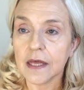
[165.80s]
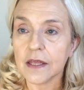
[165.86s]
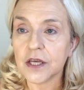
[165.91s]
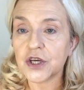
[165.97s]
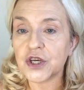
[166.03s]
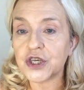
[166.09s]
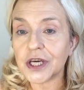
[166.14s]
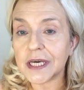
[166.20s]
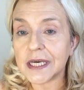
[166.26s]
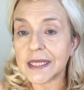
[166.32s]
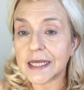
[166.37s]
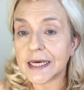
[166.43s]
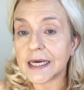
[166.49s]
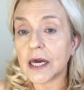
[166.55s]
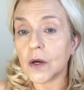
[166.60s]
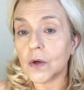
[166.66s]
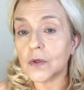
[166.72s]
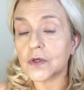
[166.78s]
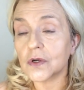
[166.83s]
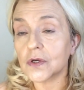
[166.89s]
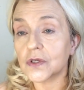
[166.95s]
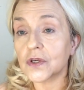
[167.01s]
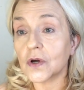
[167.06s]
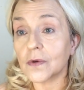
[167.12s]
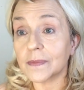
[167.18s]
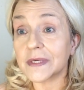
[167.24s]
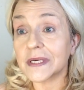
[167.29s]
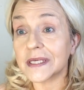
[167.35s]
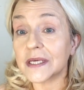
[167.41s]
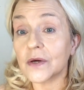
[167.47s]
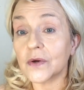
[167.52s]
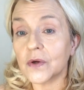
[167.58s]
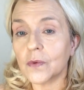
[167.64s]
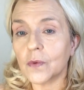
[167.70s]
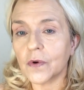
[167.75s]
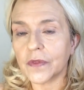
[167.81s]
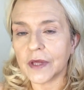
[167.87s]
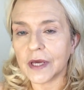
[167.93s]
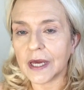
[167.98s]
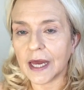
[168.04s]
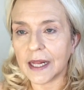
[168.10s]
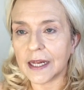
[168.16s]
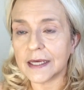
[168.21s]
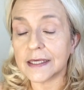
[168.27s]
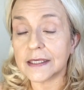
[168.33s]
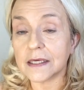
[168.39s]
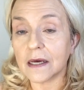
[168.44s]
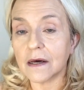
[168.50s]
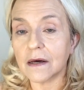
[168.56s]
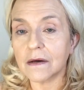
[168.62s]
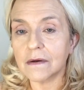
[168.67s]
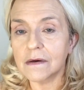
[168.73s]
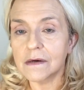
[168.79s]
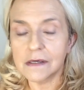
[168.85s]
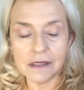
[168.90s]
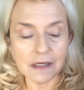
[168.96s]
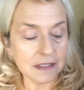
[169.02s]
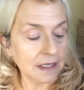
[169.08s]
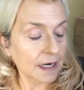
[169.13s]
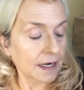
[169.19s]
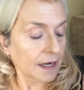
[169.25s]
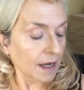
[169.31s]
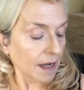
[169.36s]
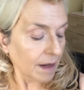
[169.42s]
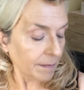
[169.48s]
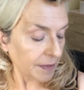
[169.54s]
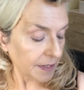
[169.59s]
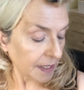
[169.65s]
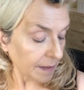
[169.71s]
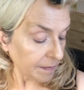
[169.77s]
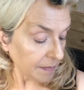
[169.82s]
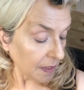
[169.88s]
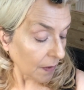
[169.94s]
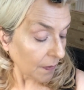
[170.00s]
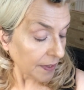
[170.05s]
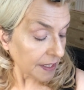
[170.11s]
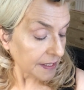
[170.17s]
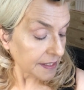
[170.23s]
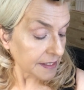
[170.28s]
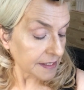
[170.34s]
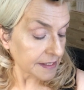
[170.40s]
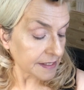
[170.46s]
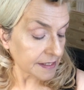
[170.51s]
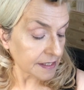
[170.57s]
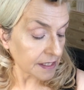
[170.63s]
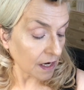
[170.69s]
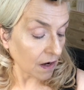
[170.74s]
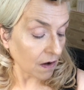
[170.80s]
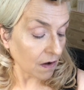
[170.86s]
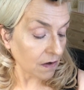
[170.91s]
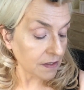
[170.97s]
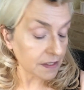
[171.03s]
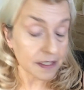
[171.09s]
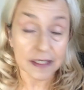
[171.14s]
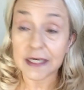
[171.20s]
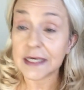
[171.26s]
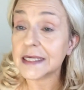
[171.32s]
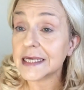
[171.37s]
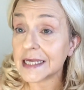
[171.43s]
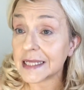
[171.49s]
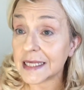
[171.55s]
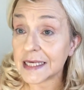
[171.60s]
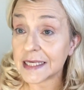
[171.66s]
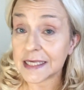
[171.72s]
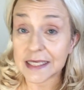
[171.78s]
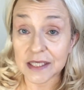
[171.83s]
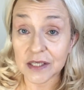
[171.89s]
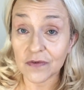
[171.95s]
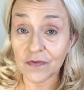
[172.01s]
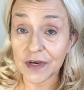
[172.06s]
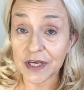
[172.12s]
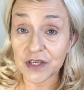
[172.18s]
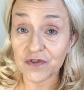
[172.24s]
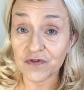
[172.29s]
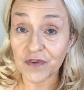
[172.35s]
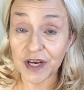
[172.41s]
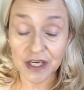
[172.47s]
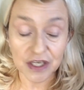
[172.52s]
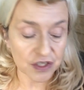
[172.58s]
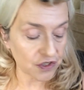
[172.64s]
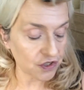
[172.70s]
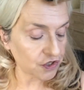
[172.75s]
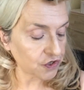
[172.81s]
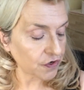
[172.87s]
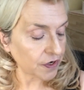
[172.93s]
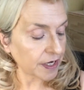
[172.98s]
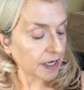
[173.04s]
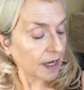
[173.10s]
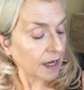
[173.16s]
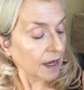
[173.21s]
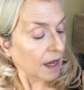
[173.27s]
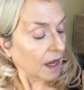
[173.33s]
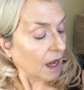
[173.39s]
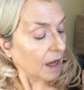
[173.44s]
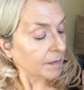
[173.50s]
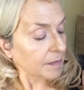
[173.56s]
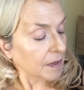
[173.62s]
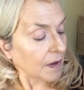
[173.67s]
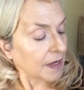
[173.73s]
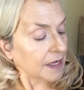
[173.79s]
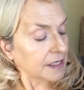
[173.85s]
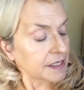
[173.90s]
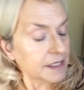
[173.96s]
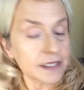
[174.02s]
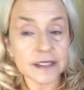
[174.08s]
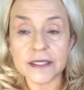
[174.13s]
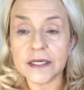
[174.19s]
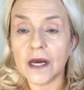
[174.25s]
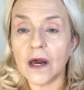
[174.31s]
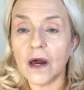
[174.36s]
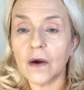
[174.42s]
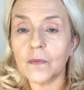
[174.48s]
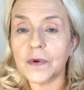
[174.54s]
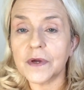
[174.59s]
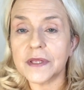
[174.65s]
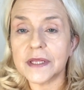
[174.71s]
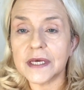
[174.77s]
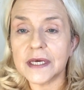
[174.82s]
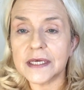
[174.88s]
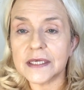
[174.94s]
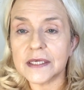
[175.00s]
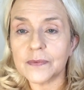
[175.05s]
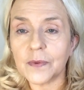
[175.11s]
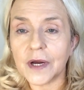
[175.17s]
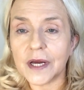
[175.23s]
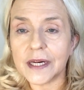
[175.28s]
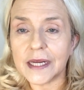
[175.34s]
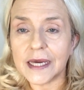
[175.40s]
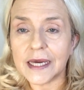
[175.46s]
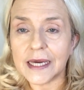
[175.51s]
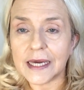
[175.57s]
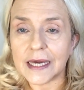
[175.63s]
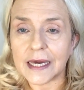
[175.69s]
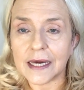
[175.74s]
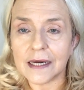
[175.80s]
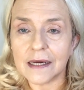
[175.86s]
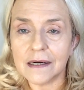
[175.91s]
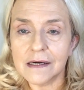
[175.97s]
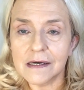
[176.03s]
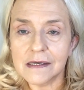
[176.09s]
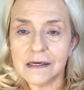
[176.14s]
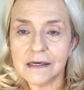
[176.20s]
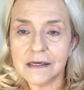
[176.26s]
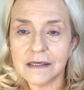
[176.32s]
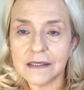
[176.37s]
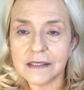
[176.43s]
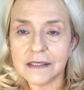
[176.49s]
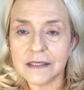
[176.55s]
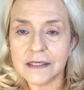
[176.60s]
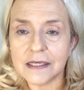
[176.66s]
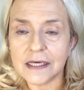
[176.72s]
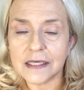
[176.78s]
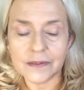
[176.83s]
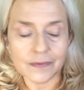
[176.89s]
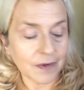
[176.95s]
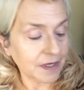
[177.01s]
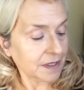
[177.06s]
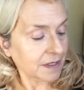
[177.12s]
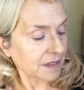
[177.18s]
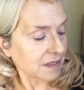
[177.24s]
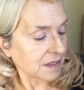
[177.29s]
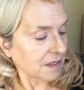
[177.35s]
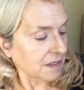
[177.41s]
the sheet that goes on top to tell you what the colours are. But I'm going to start, as I said, this is the Resurrection 3. I'm going to start with this one here. This one.